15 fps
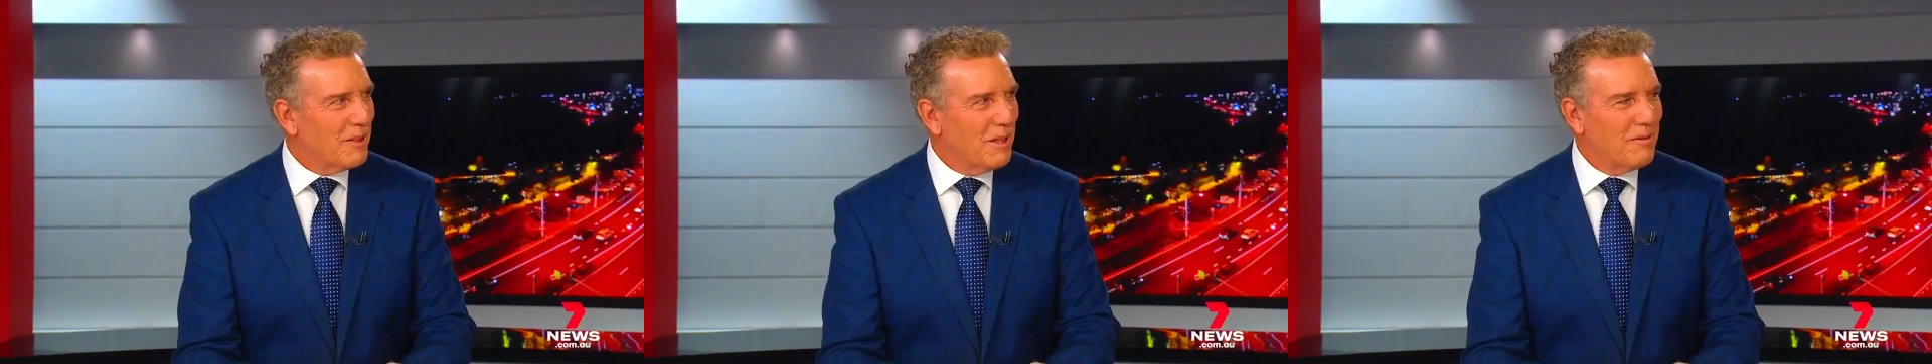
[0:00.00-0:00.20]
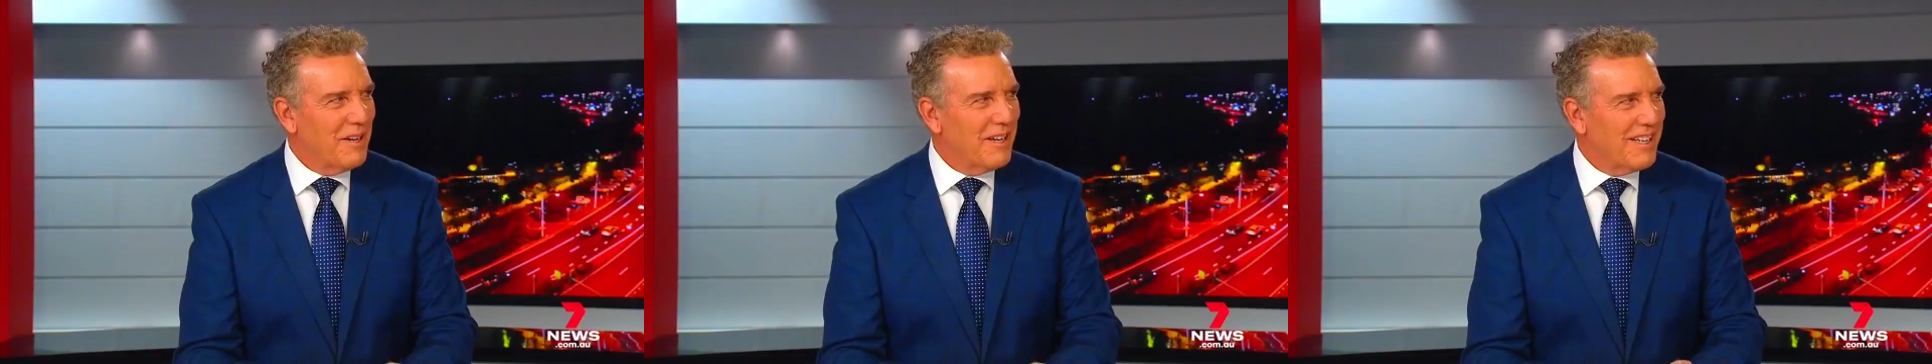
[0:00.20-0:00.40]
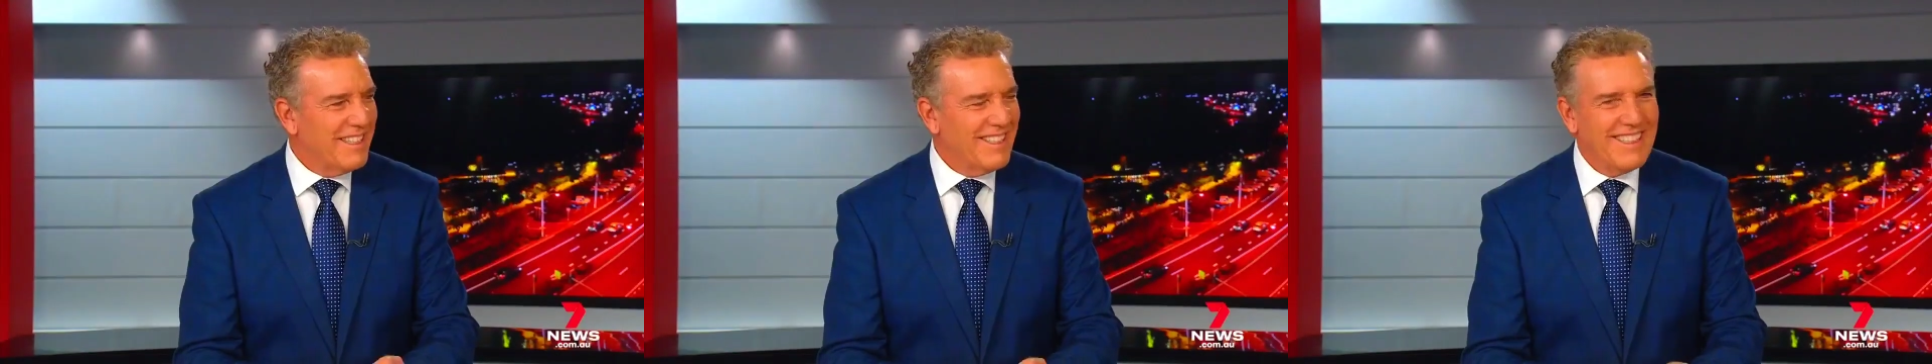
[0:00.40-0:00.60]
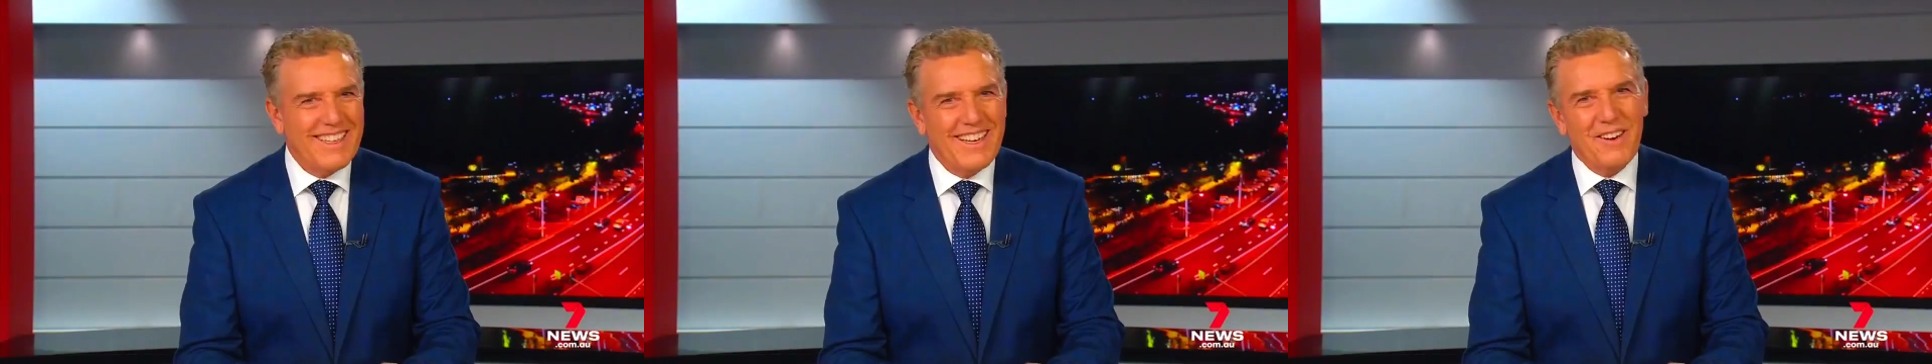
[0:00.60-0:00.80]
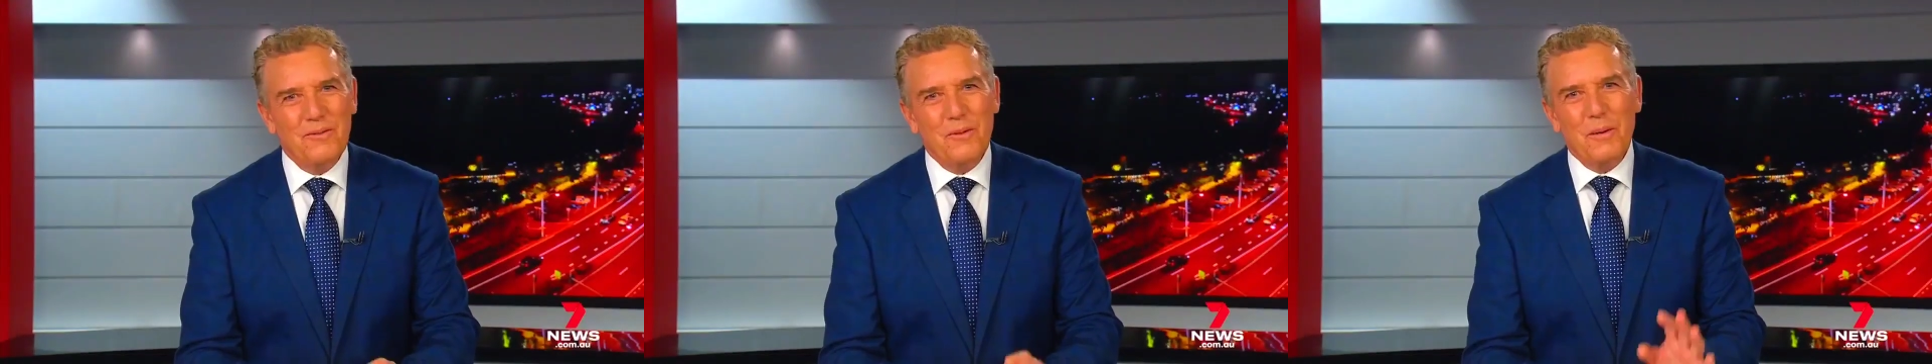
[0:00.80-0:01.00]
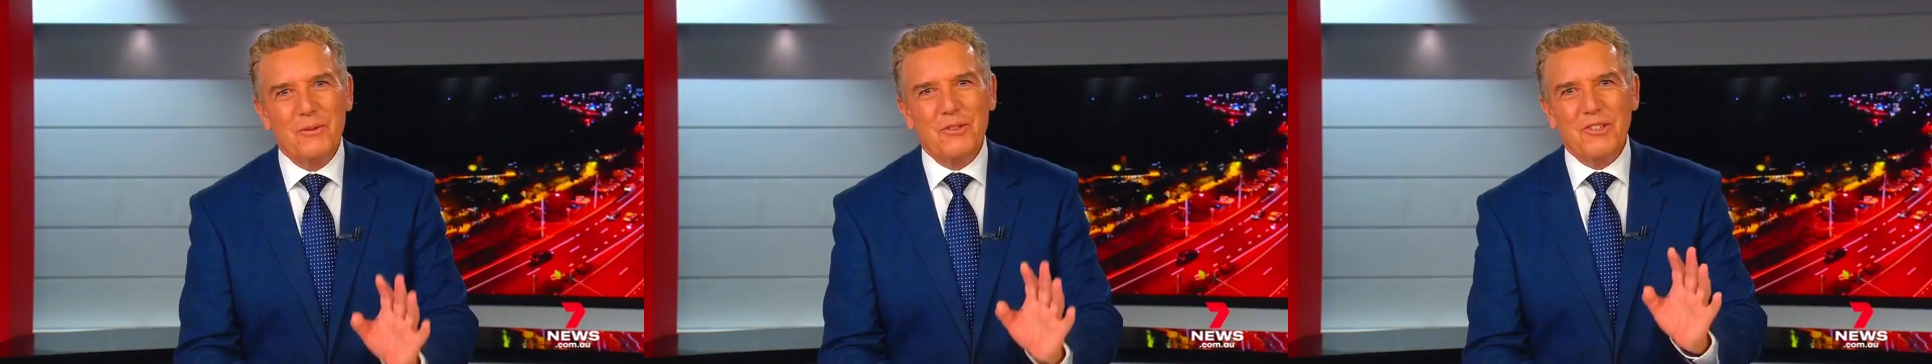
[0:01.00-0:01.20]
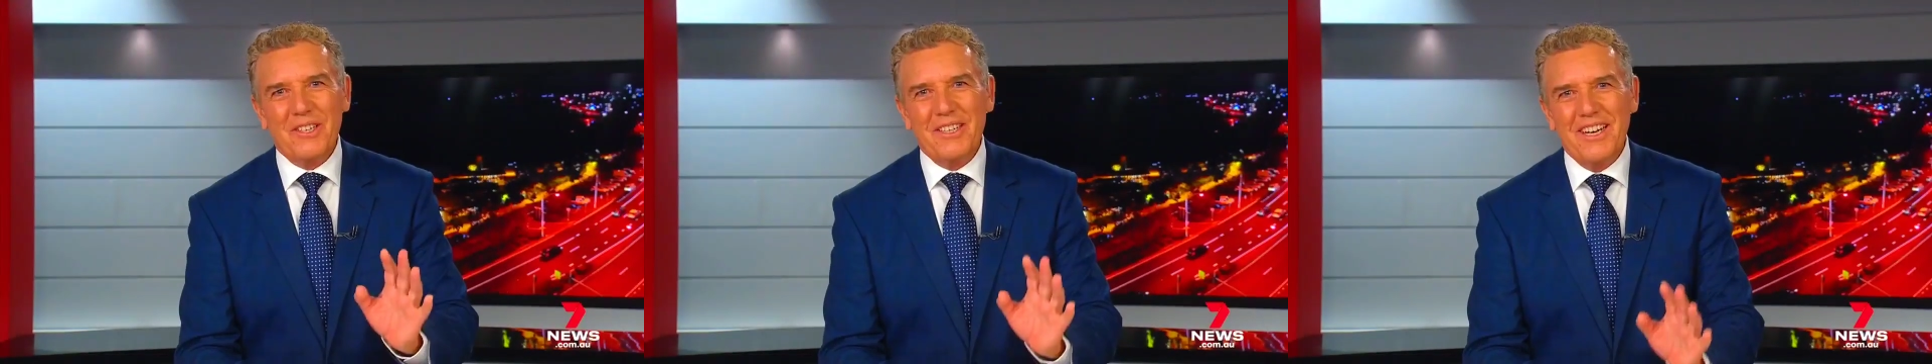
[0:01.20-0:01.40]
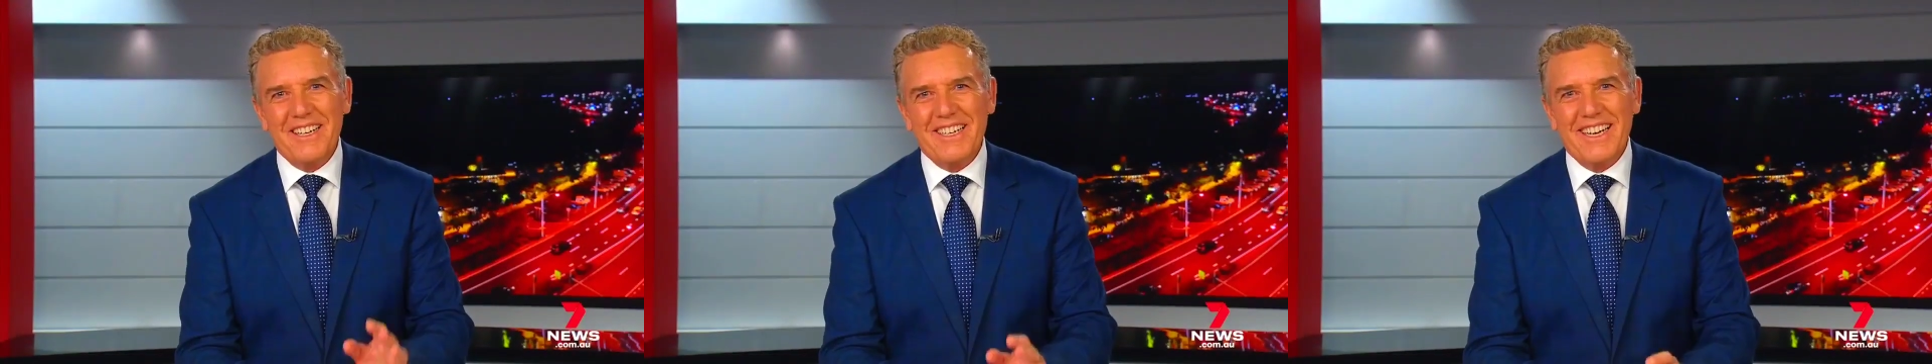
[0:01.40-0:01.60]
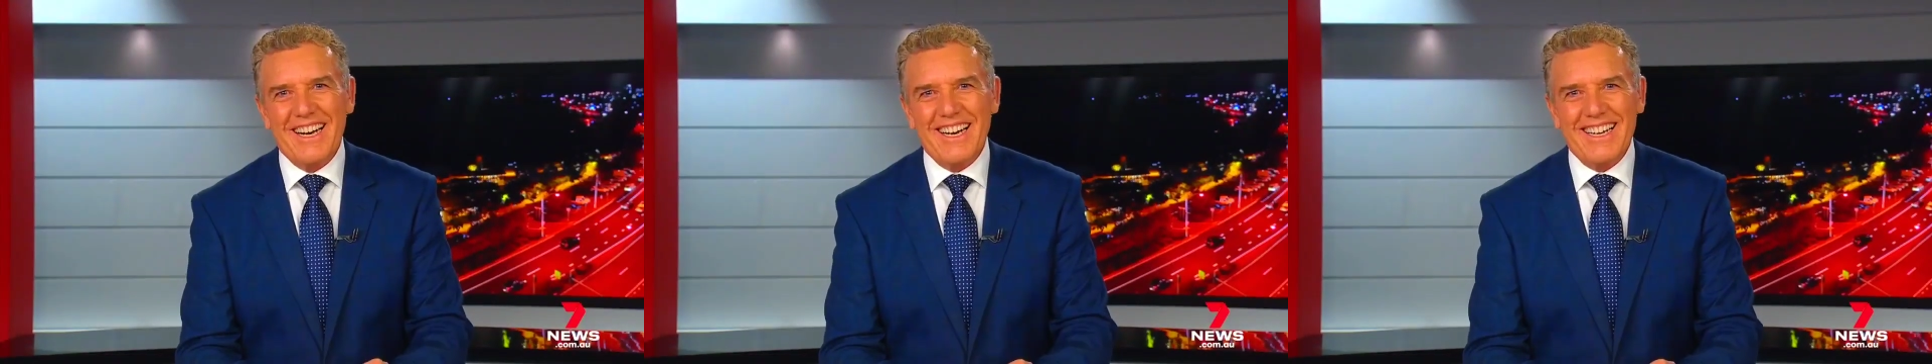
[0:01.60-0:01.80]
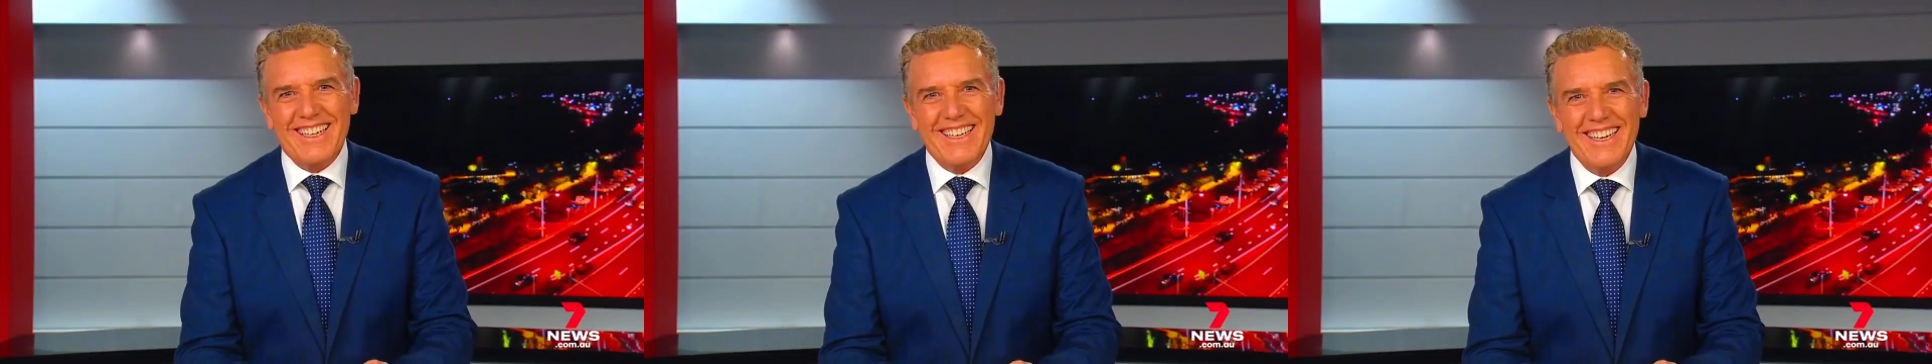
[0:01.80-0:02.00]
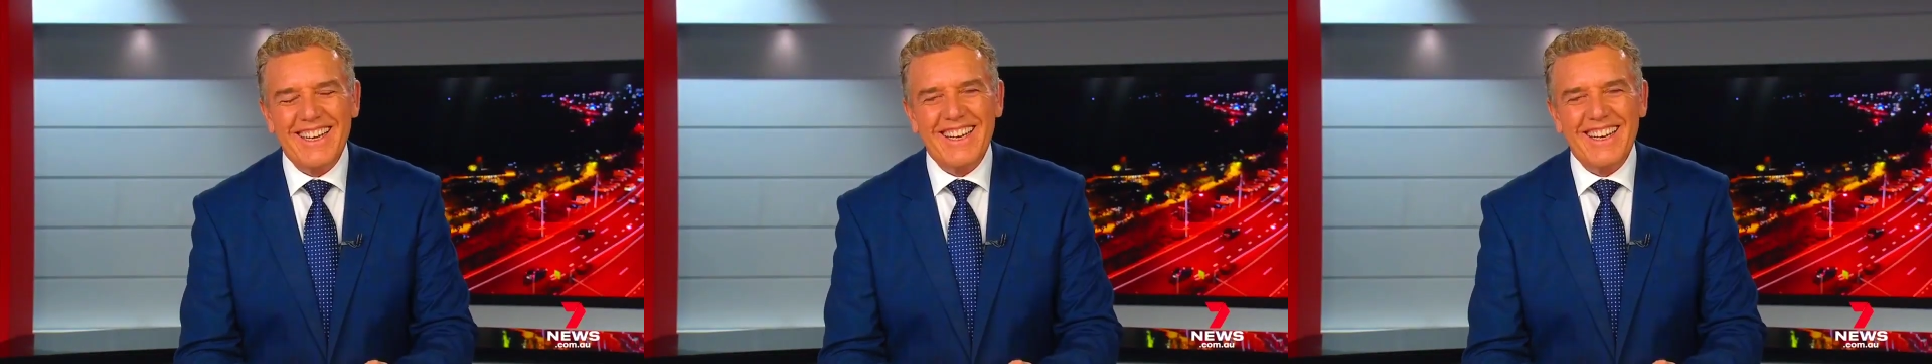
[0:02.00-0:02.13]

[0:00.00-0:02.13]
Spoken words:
then, won't he? Whoops. Okay.